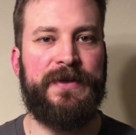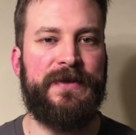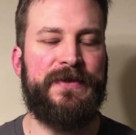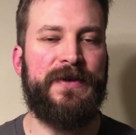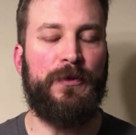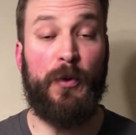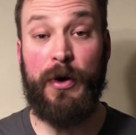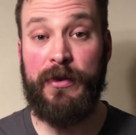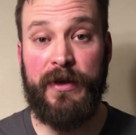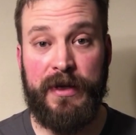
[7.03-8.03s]
It's a
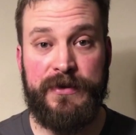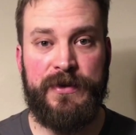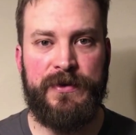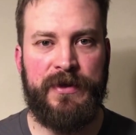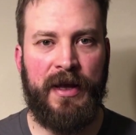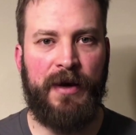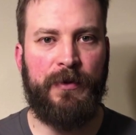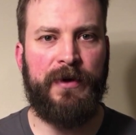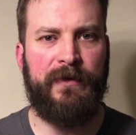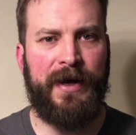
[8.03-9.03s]
word that gets used a lot
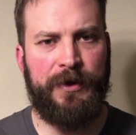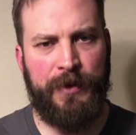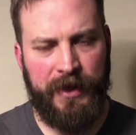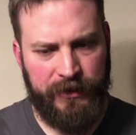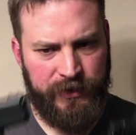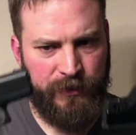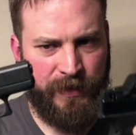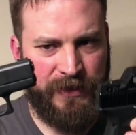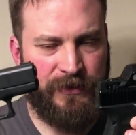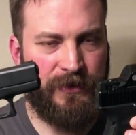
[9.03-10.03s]
when evaluating two
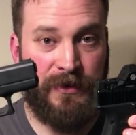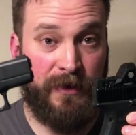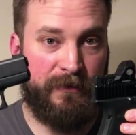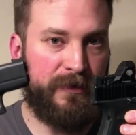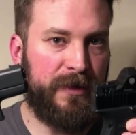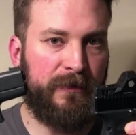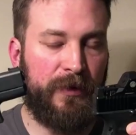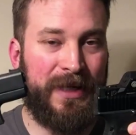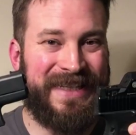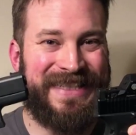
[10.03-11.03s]
pistols of
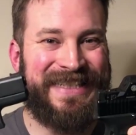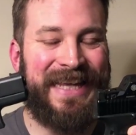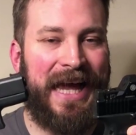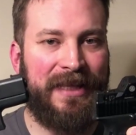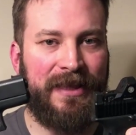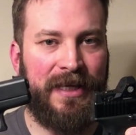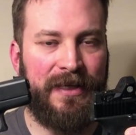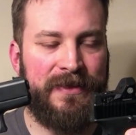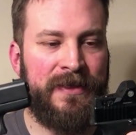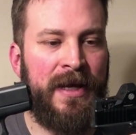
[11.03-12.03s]
differing slide
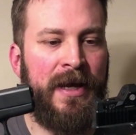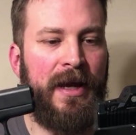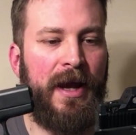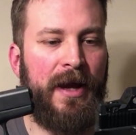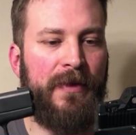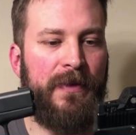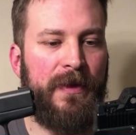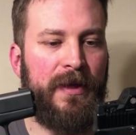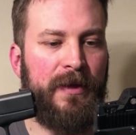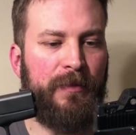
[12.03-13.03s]
lengths, and
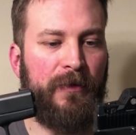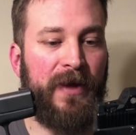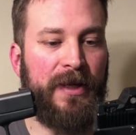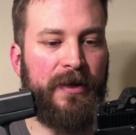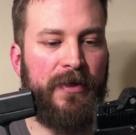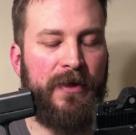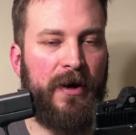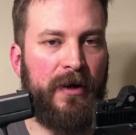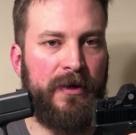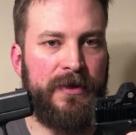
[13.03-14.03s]
the prevailing
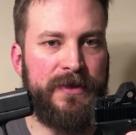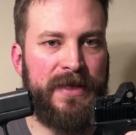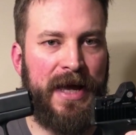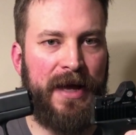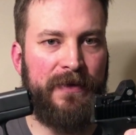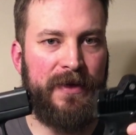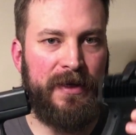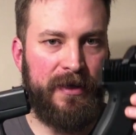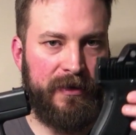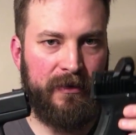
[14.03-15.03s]
thought is that
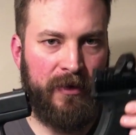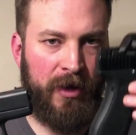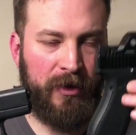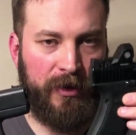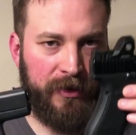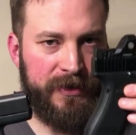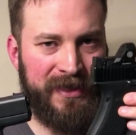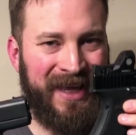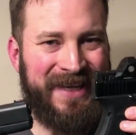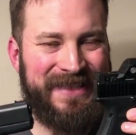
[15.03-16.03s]
the longer
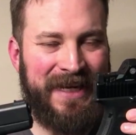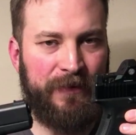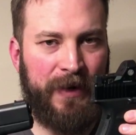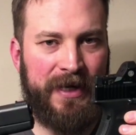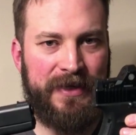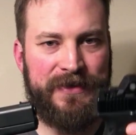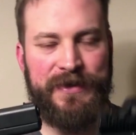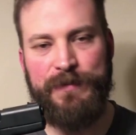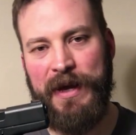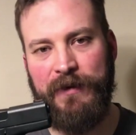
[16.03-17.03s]
sight radius
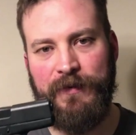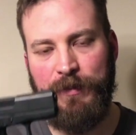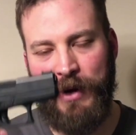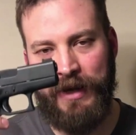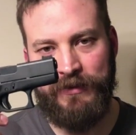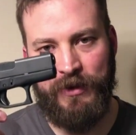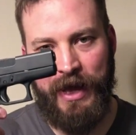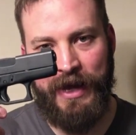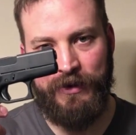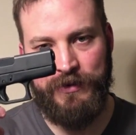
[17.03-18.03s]
is better for practical
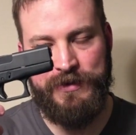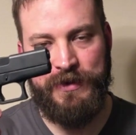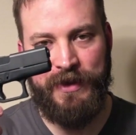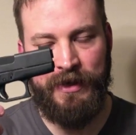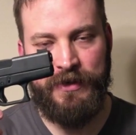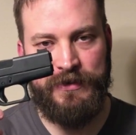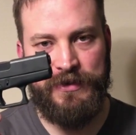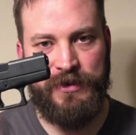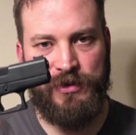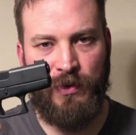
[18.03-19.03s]
accuracy than is
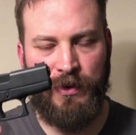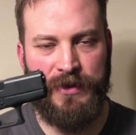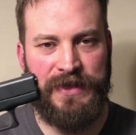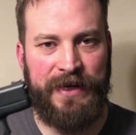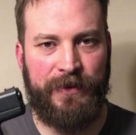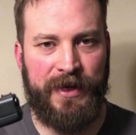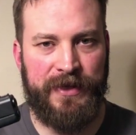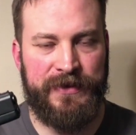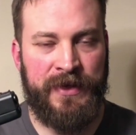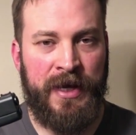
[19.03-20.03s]
the shorter sight
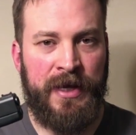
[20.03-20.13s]
radius.